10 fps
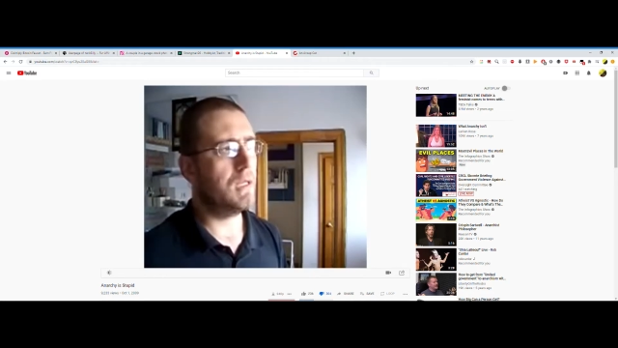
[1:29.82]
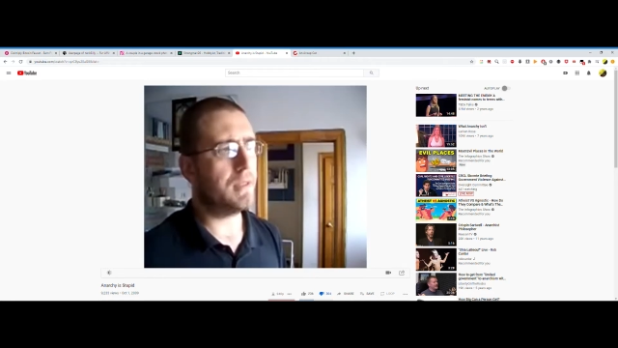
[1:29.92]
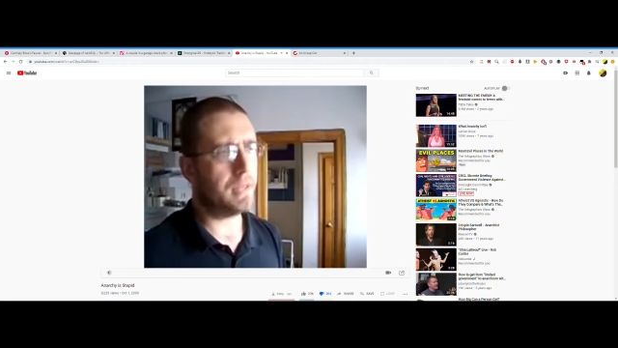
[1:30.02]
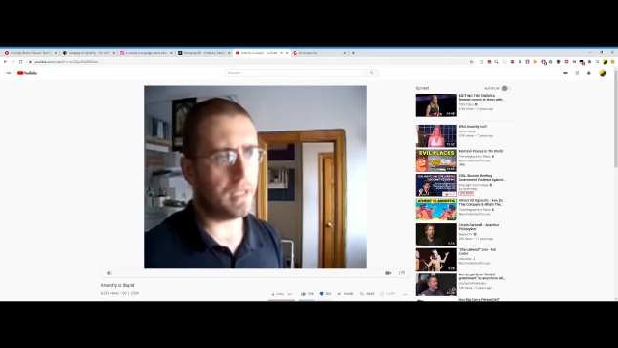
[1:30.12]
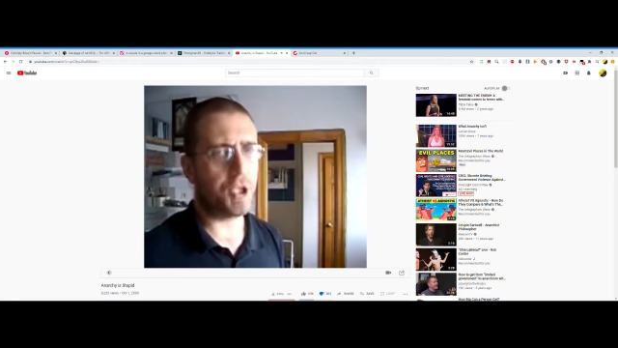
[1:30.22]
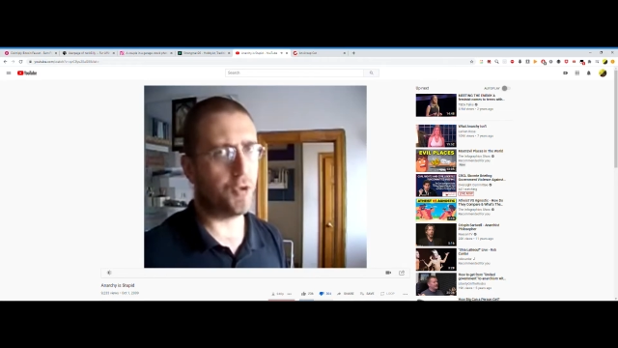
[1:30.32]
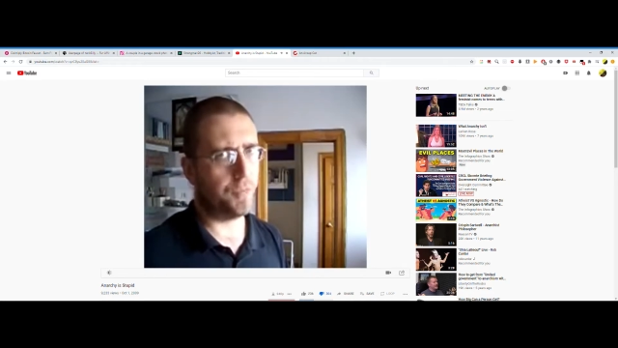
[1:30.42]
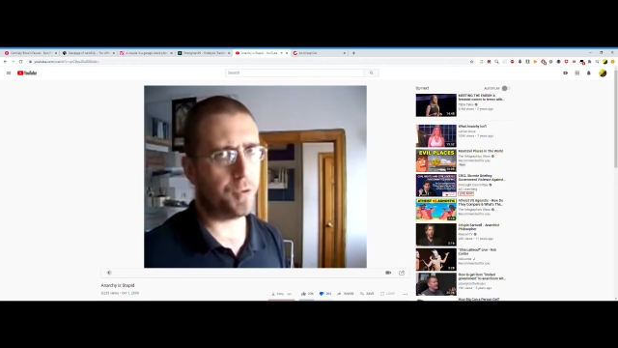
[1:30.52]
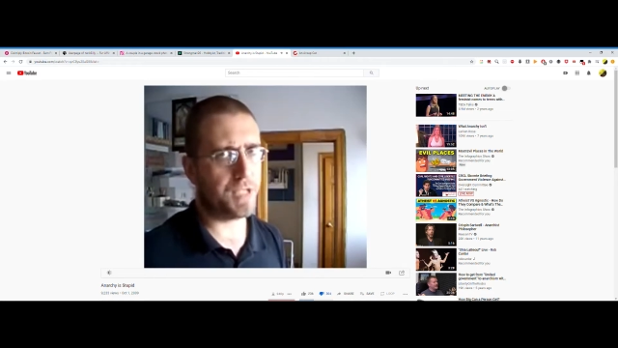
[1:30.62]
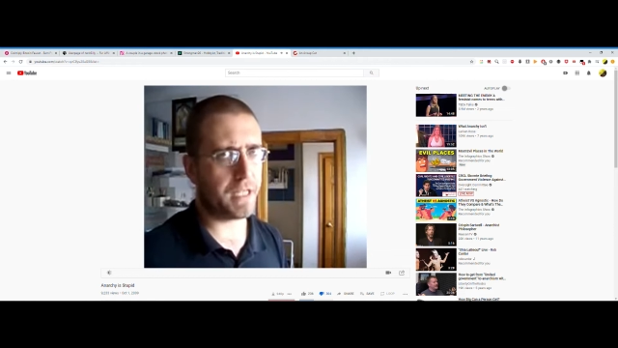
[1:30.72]
The issue of
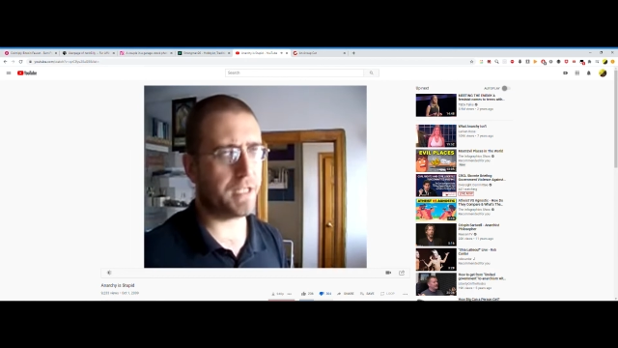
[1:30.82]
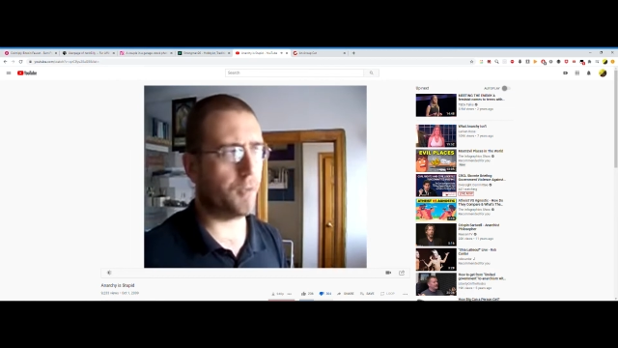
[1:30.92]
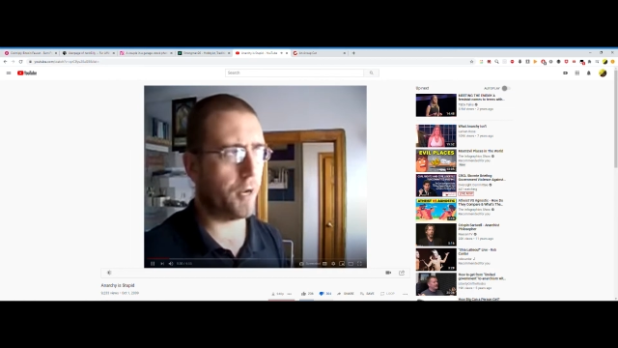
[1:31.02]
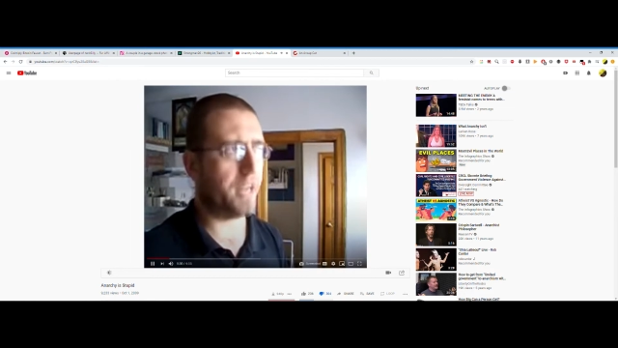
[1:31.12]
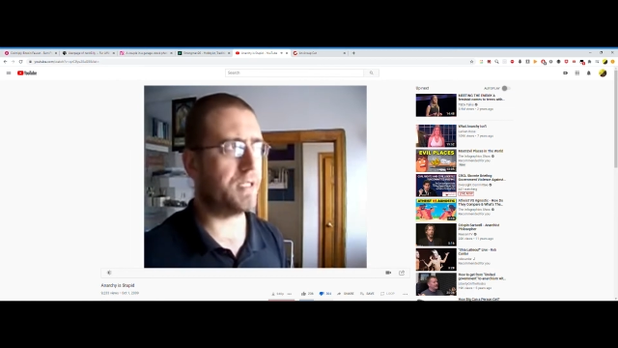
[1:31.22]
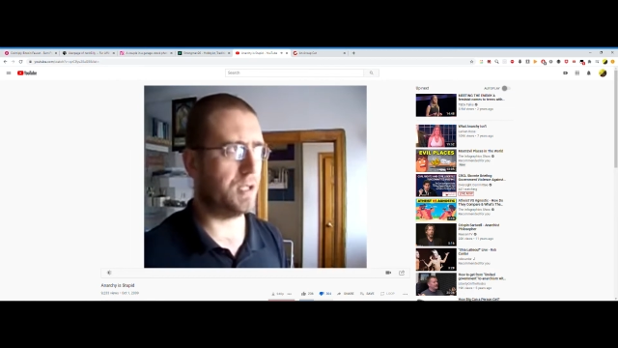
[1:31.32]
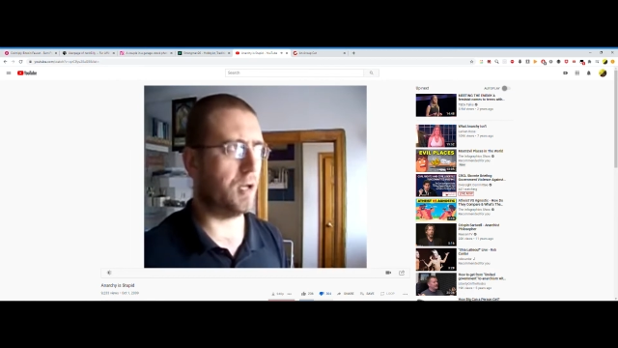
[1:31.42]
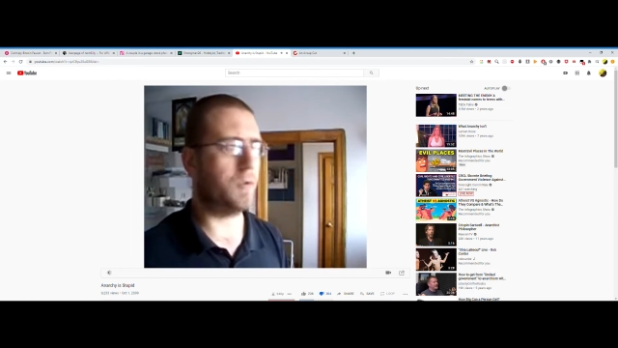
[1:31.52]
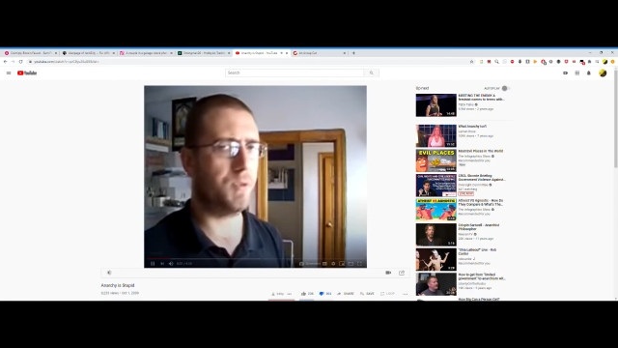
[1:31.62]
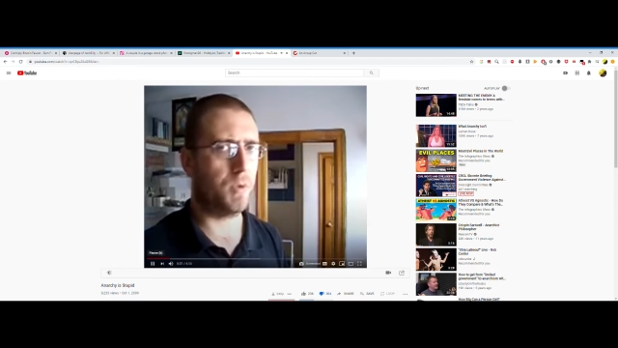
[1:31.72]
protecting rights is
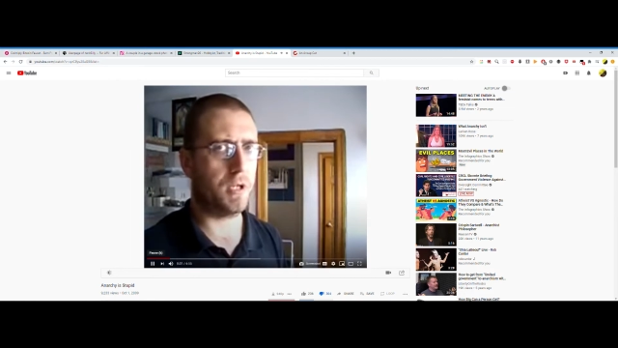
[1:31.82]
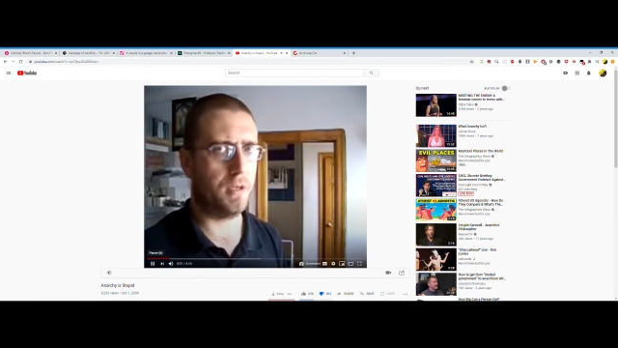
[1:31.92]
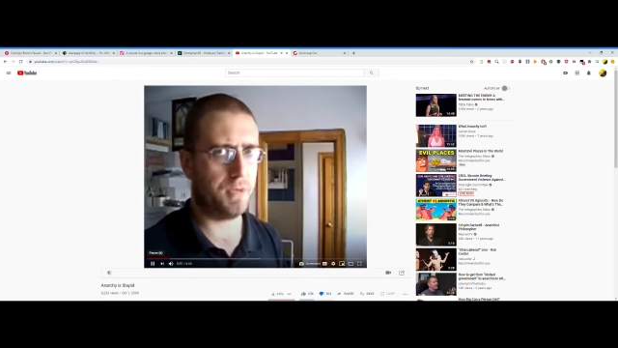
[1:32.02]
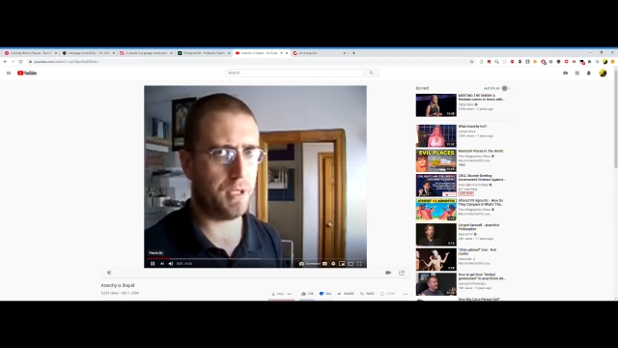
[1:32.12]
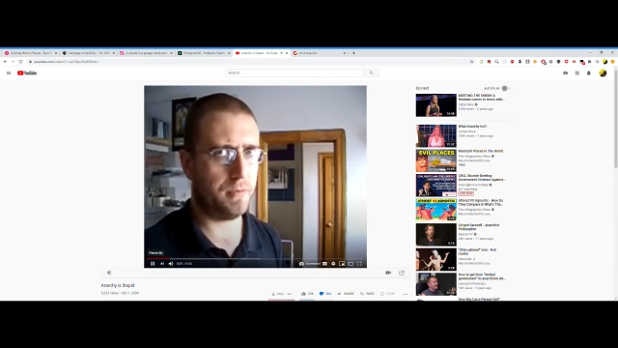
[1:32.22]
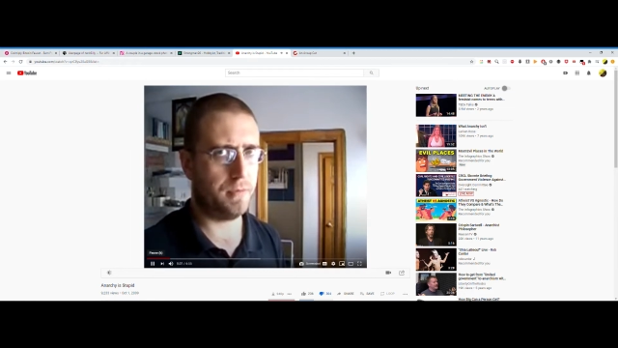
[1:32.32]
always what comes up.